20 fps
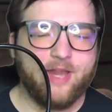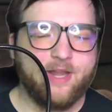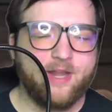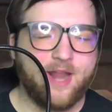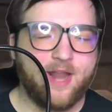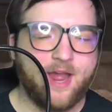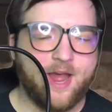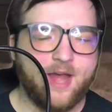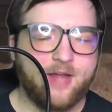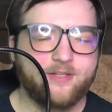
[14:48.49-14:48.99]

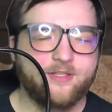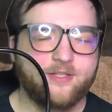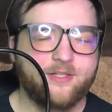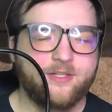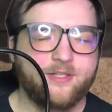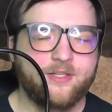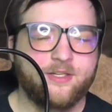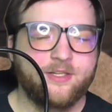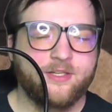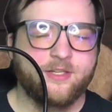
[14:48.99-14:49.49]
not,
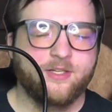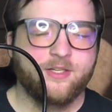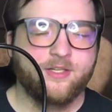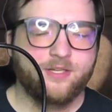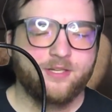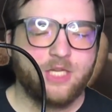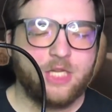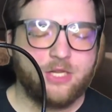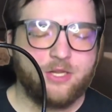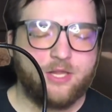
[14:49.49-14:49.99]

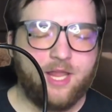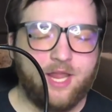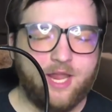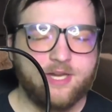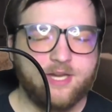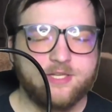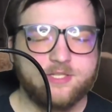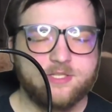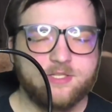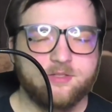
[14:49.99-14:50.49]
you can't